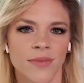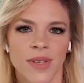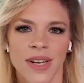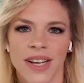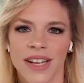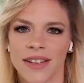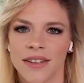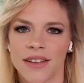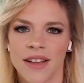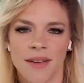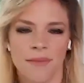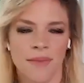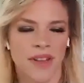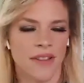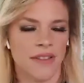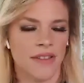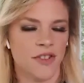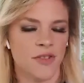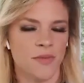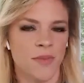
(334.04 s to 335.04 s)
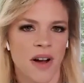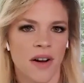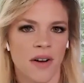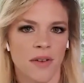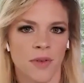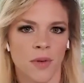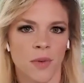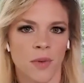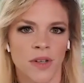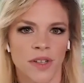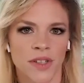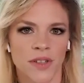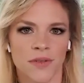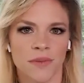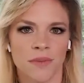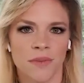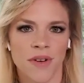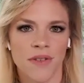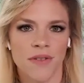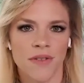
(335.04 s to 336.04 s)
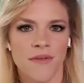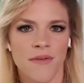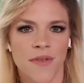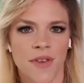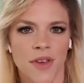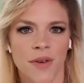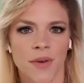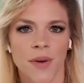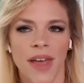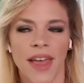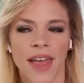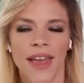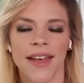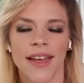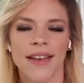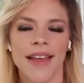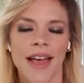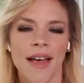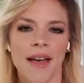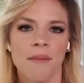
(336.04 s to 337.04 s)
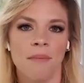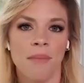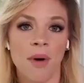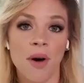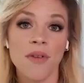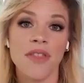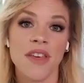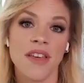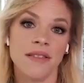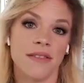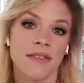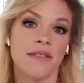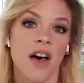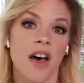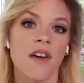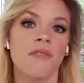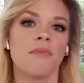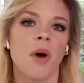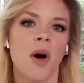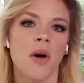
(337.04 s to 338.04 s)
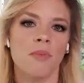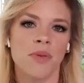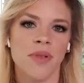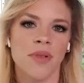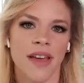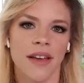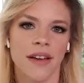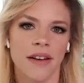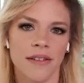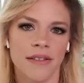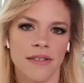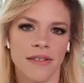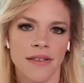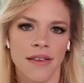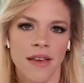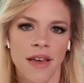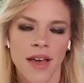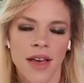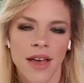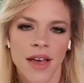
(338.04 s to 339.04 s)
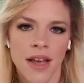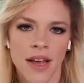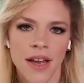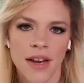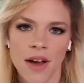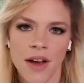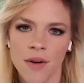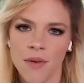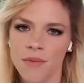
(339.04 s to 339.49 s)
Right. I mean, such powerful words from both of you. And both as softball players, you